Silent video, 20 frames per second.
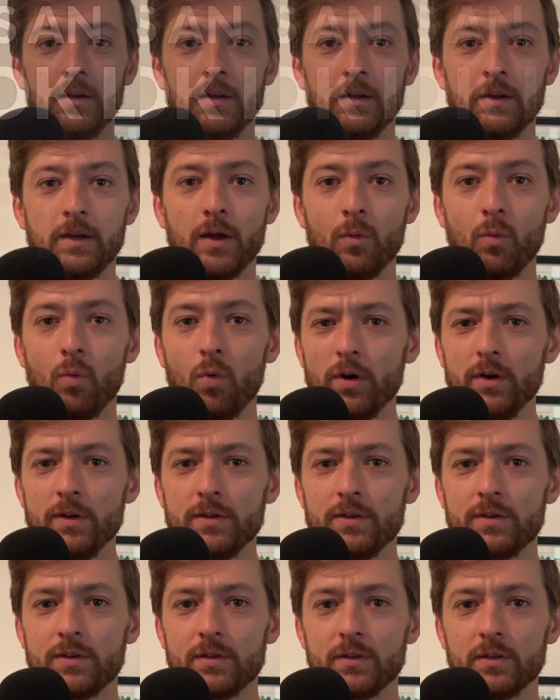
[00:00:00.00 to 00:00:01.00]
Now, what
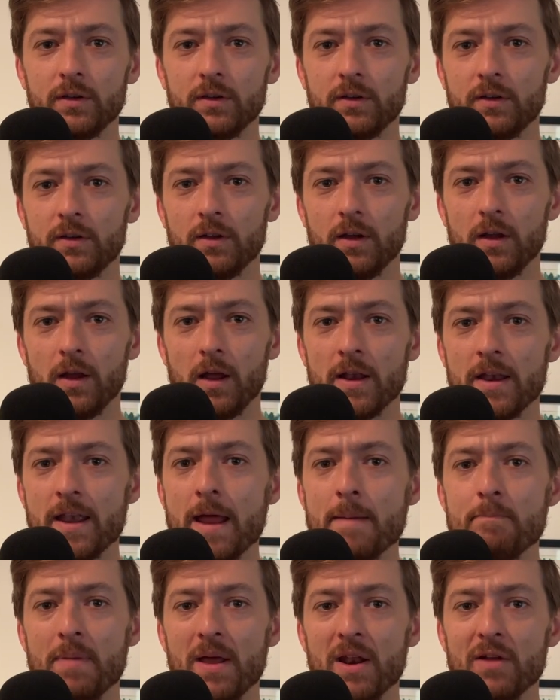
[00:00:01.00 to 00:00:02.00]
does a
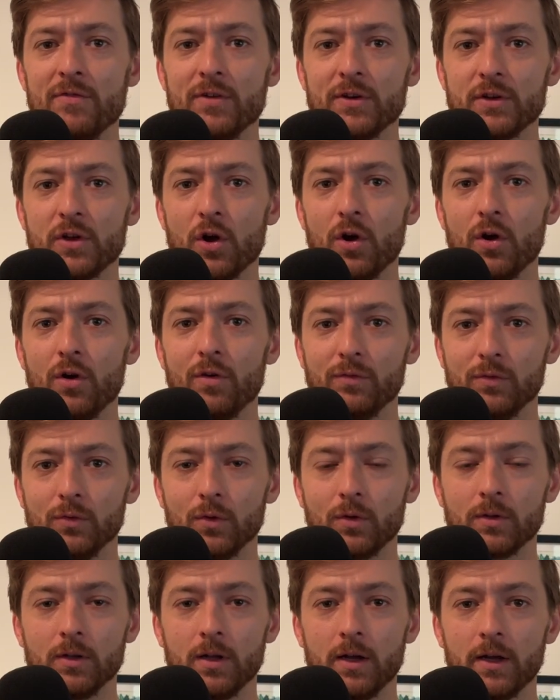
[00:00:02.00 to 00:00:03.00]
net benefit curve
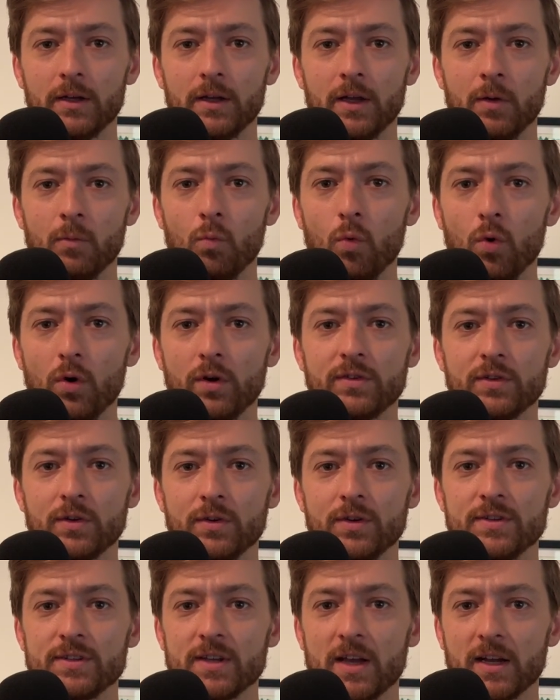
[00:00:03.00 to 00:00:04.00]
look like and what's on
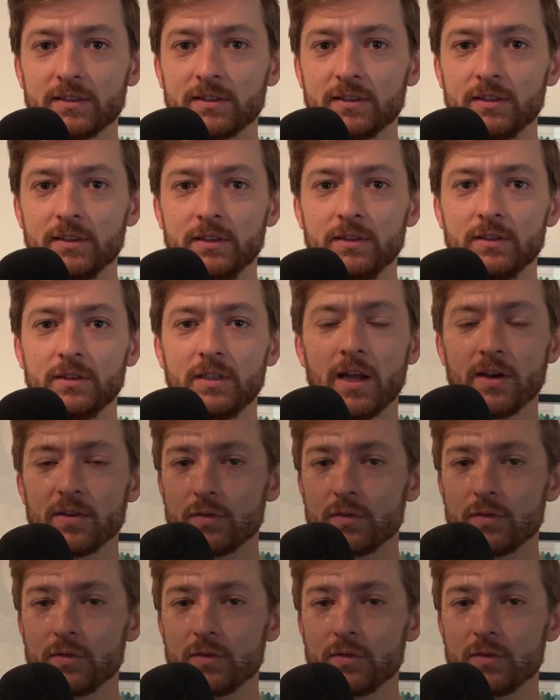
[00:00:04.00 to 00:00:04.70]
its axes? How does